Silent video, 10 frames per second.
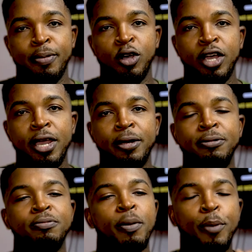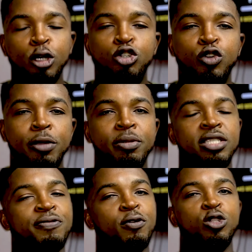Okay, BuzzStream is
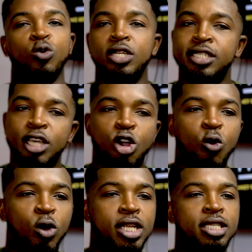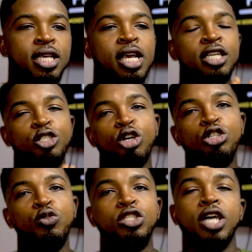the first one. The second one is
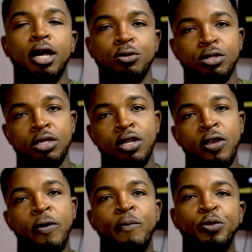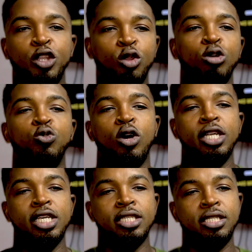Just Reach Out. The third one
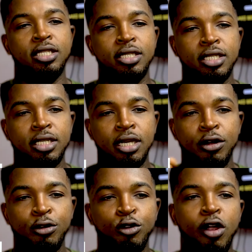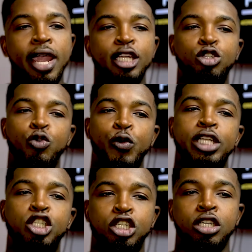is Rocket
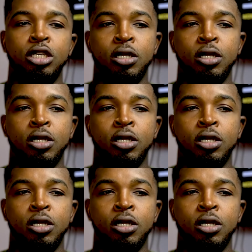Reach.